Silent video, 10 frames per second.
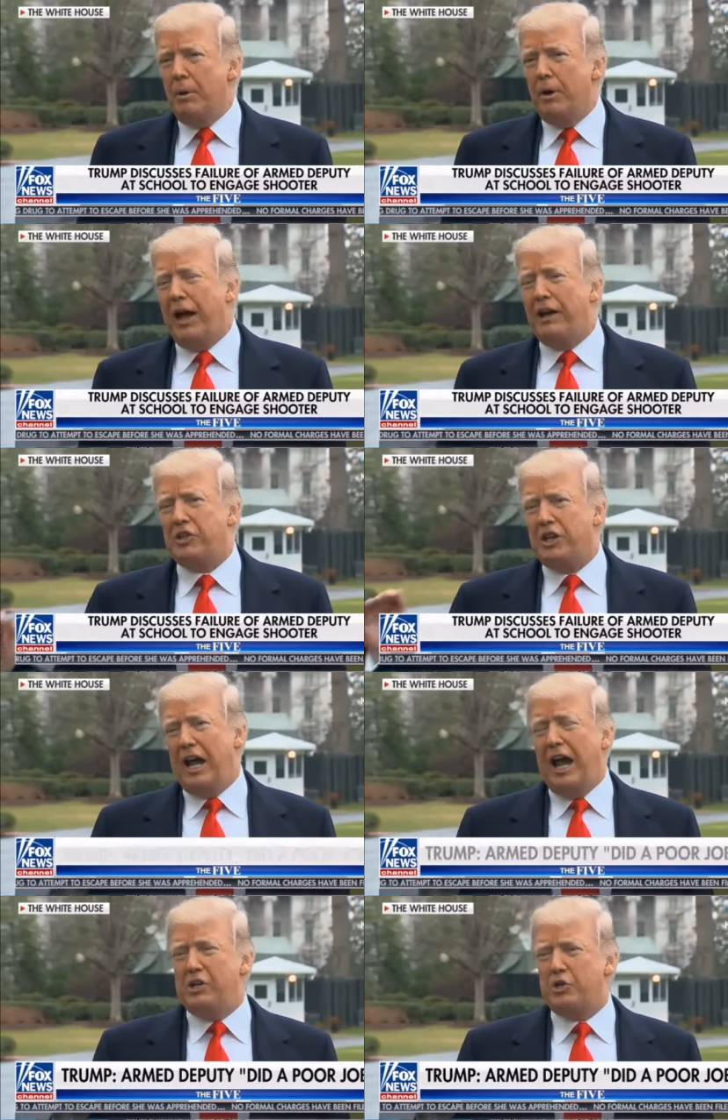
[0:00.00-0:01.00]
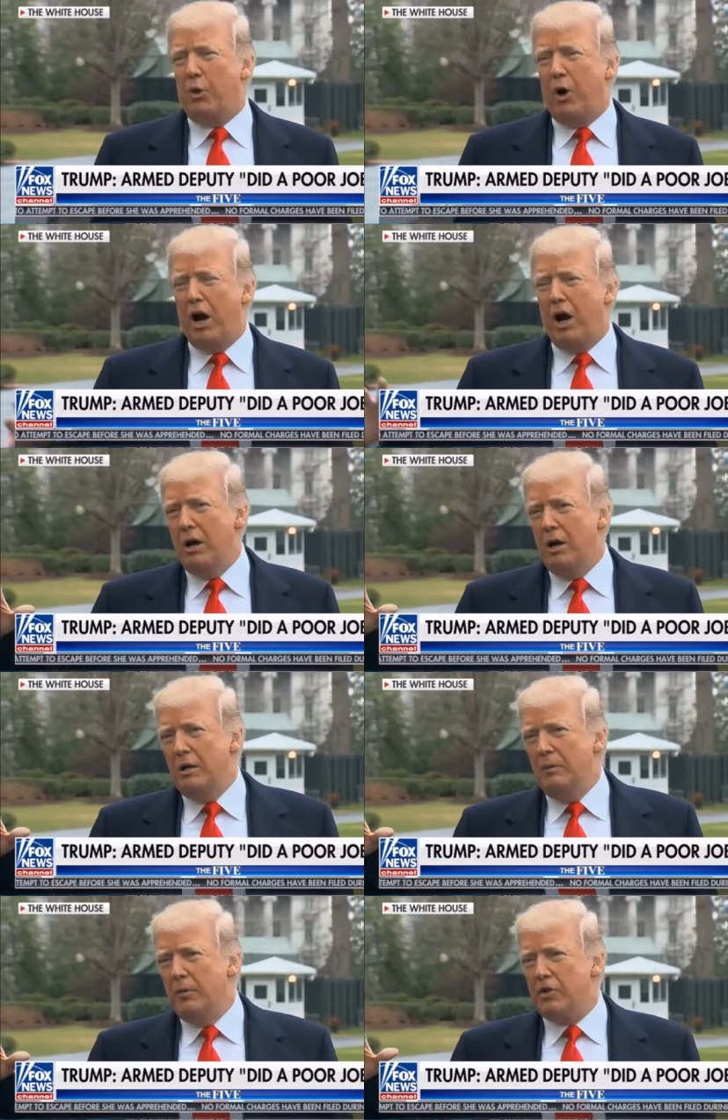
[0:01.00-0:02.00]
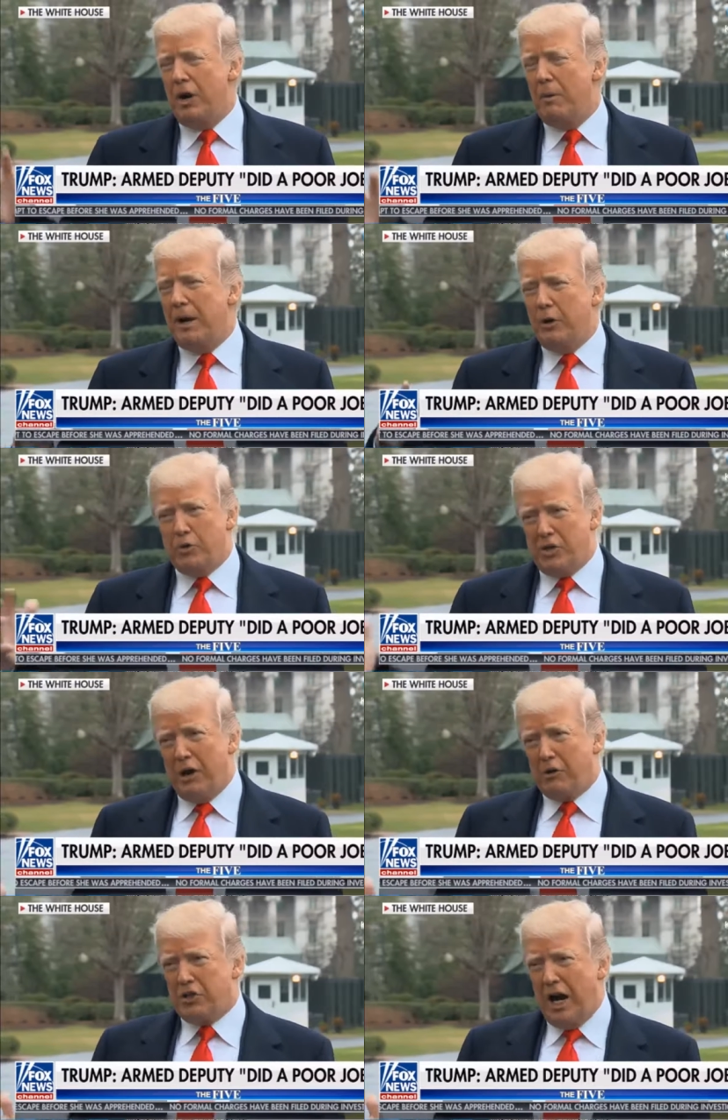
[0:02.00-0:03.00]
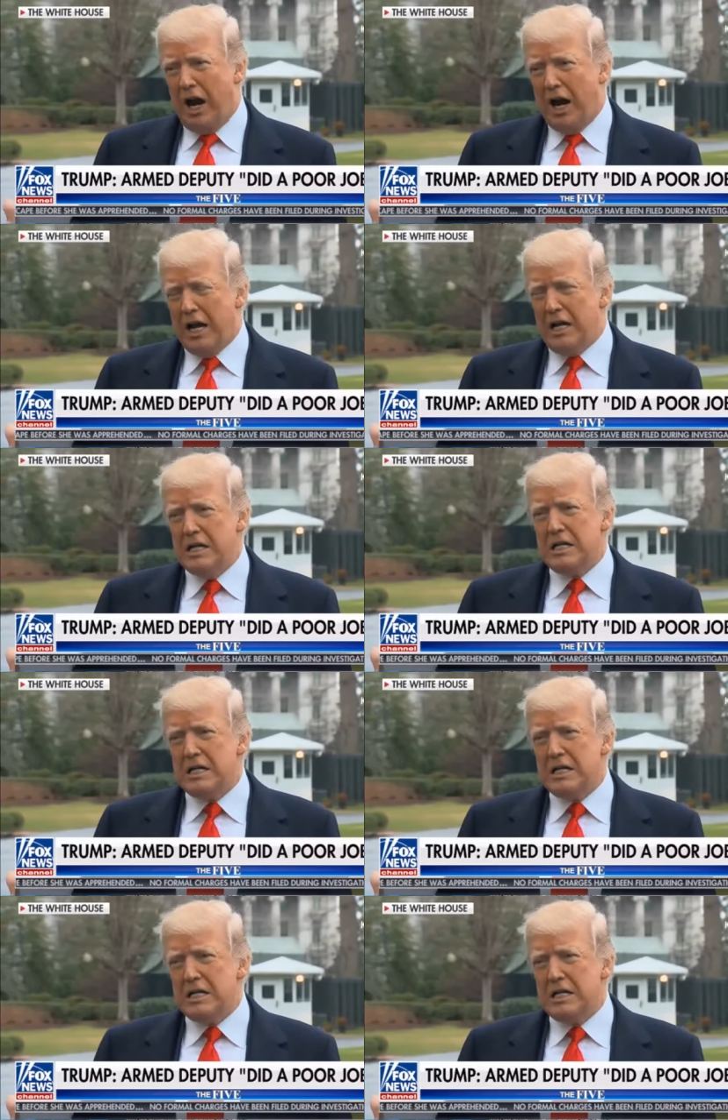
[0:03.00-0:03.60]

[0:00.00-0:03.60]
But that's a case where somebody was outside,